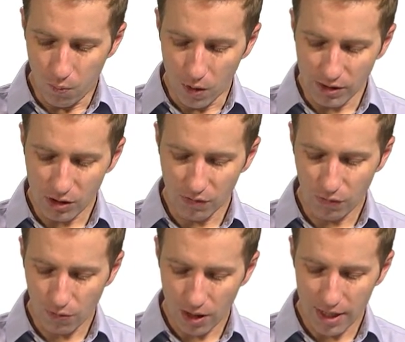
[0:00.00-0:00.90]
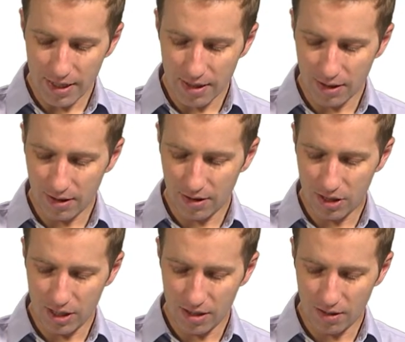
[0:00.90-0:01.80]
Once you've run
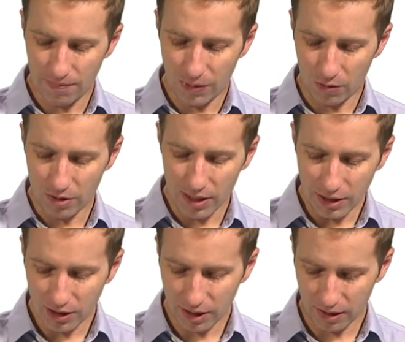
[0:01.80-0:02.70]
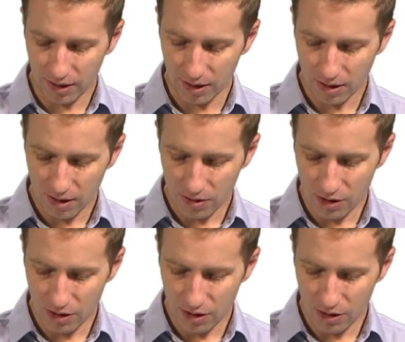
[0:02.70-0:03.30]
the ordination technique,